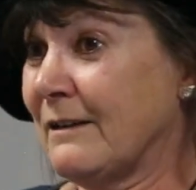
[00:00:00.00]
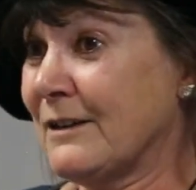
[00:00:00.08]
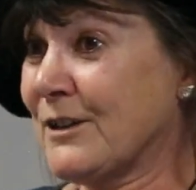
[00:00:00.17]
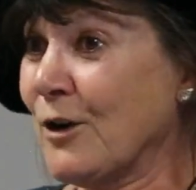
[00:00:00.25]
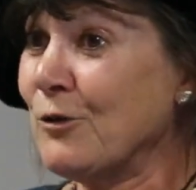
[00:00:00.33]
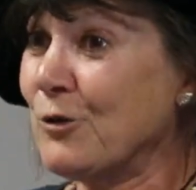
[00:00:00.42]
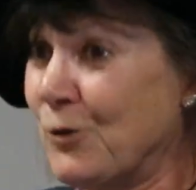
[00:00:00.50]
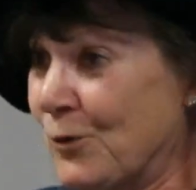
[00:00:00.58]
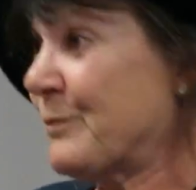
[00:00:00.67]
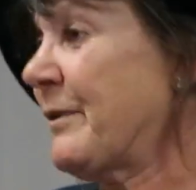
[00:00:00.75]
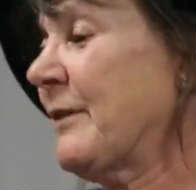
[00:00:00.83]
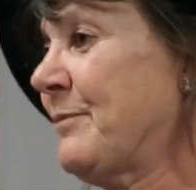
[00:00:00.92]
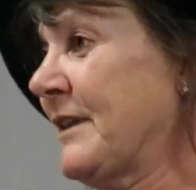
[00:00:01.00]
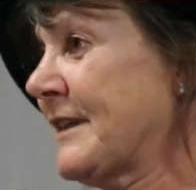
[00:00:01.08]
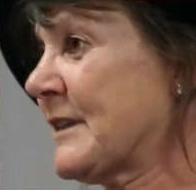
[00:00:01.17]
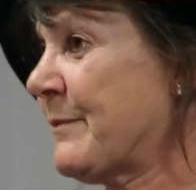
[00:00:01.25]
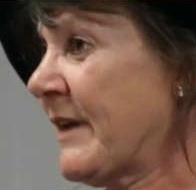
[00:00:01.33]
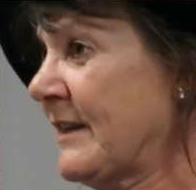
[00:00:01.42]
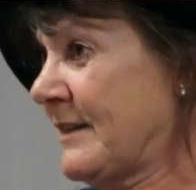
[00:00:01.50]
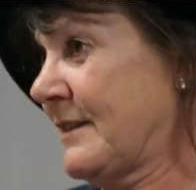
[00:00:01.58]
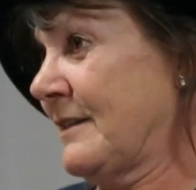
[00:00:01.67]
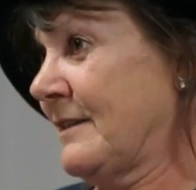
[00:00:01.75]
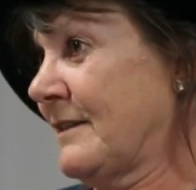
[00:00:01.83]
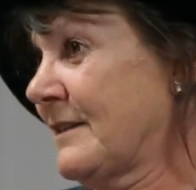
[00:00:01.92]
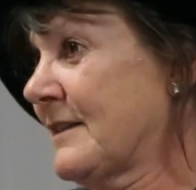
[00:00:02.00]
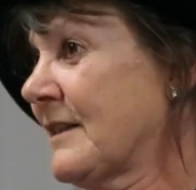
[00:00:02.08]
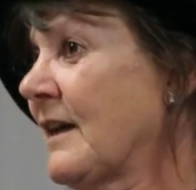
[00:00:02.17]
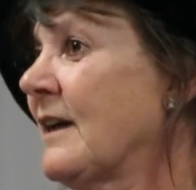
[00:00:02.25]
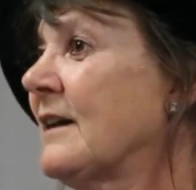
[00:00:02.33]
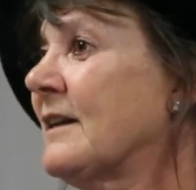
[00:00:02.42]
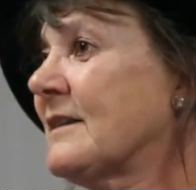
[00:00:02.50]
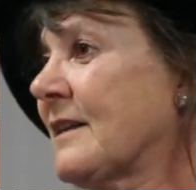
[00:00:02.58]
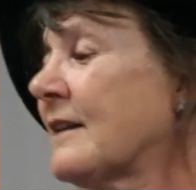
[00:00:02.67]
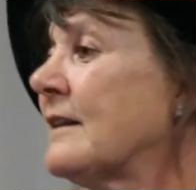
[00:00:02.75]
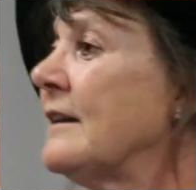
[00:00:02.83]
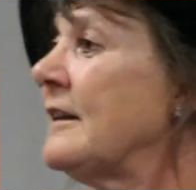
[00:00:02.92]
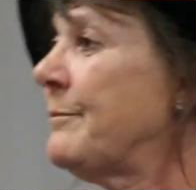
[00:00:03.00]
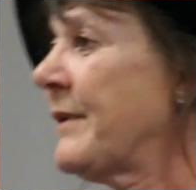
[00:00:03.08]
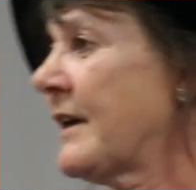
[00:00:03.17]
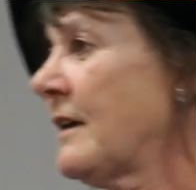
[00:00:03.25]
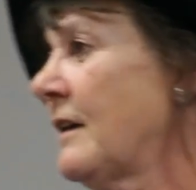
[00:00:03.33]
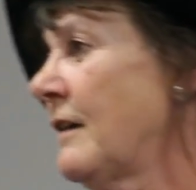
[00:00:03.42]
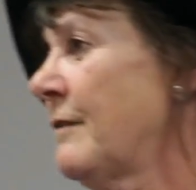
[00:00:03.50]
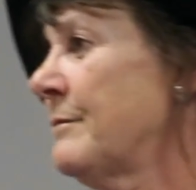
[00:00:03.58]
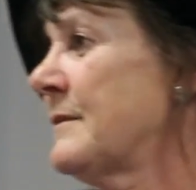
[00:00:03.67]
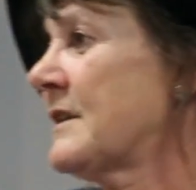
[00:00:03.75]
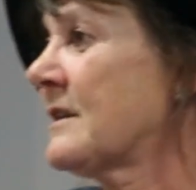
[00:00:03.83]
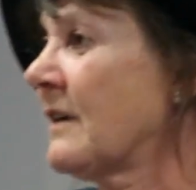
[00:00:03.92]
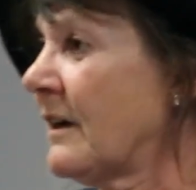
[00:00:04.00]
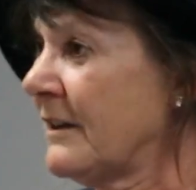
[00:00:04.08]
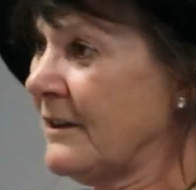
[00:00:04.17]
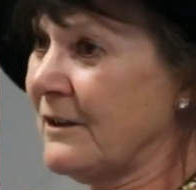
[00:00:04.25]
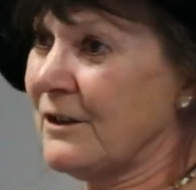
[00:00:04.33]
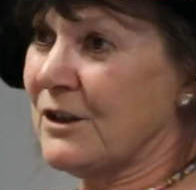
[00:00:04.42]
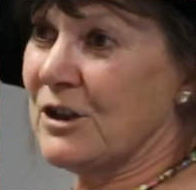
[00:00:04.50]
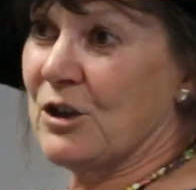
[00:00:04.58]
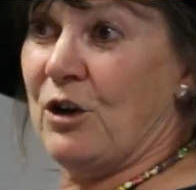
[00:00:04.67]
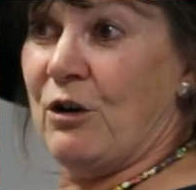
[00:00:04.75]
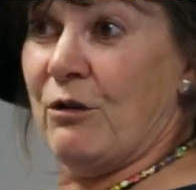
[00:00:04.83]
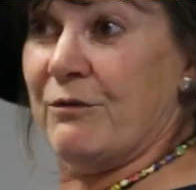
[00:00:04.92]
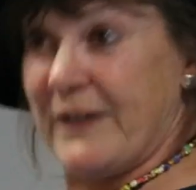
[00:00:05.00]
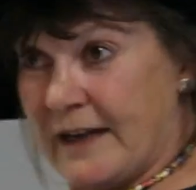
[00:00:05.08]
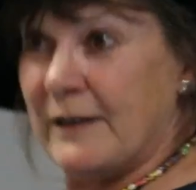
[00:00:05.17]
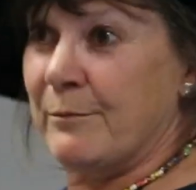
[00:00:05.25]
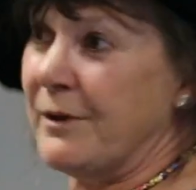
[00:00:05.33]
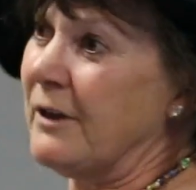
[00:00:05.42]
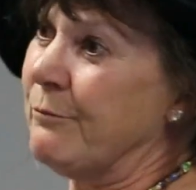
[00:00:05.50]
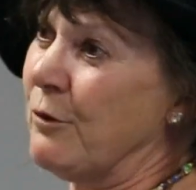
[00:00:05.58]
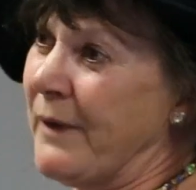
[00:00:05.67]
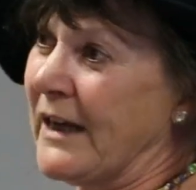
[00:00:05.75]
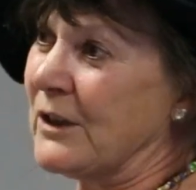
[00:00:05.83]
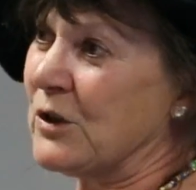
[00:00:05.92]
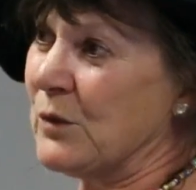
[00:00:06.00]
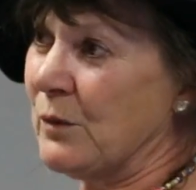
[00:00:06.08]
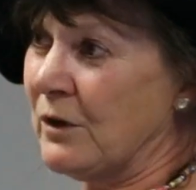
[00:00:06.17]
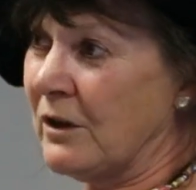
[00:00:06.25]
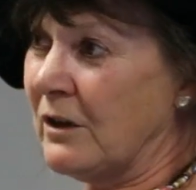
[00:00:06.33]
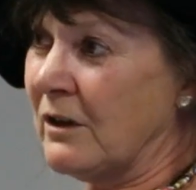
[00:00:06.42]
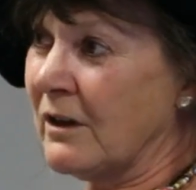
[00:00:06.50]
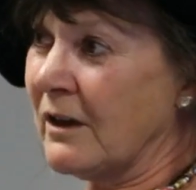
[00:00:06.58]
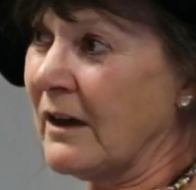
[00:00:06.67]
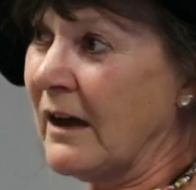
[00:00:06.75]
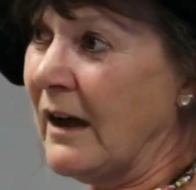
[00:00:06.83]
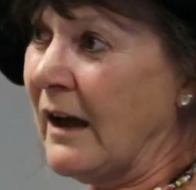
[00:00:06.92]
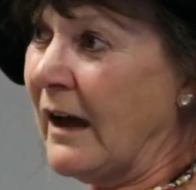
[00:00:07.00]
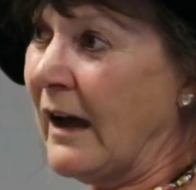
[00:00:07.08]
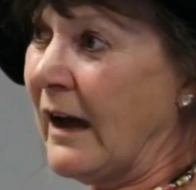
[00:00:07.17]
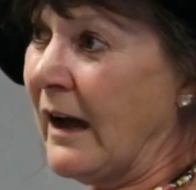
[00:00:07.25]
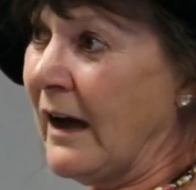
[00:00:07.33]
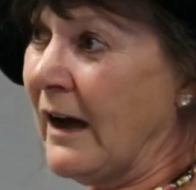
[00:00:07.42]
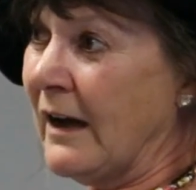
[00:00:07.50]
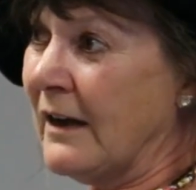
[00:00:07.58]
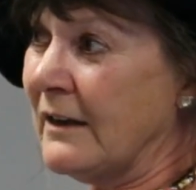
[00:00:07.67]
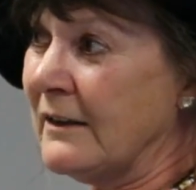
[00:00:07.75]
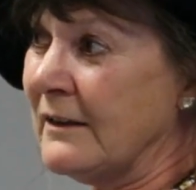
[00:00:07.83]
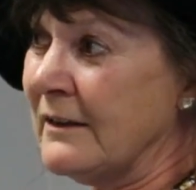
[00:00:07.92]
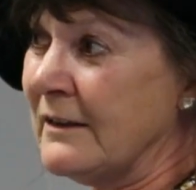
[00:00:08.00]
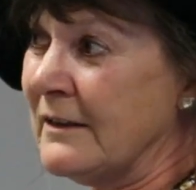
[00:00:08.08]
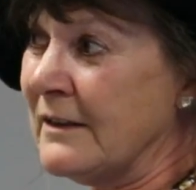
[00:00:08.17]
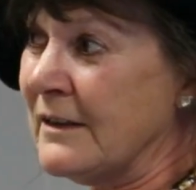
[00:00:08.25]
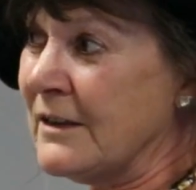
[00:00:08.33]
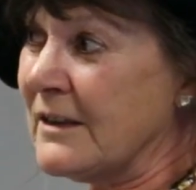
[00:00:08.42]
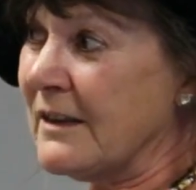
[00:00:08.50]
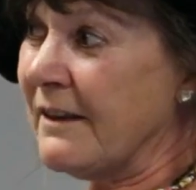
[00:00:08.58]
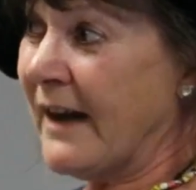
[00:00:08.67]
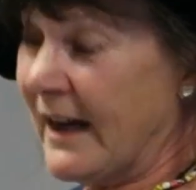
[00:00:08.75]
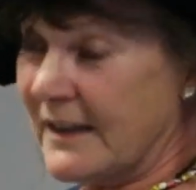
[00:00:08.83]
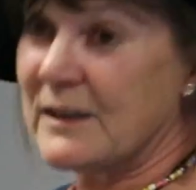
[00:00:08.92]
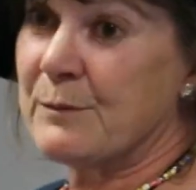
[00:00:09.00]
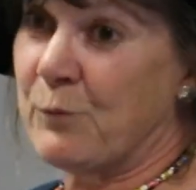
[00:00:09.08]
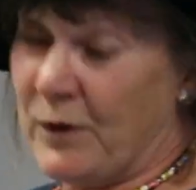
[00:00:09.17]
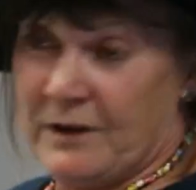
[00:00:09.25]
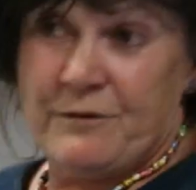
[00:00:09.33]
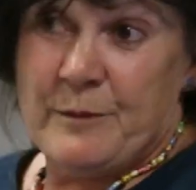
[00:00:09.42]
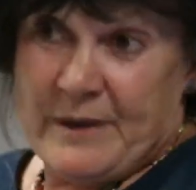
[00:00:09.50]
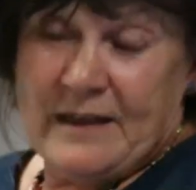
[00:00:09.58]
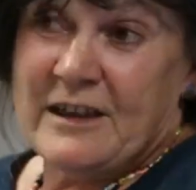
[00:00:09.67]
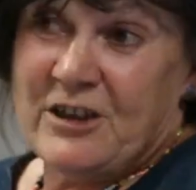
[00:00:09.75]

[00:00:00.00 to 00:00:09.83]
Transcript: so-called public spaces, suddenly become sites of getting people back to work. And that's one of the big